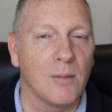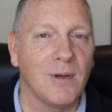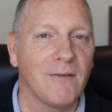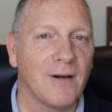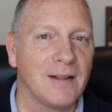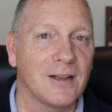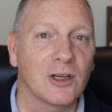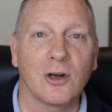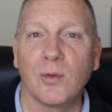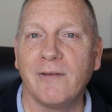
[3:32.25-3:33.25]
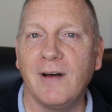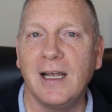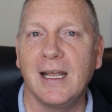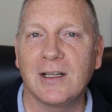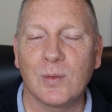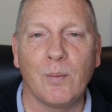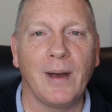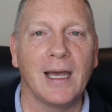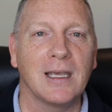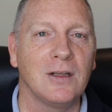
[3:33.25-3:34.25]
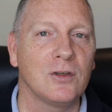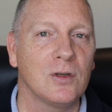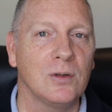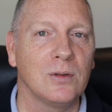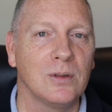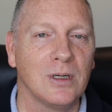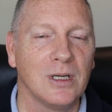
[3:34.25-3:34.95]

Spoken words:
may find that they're going to refinance back into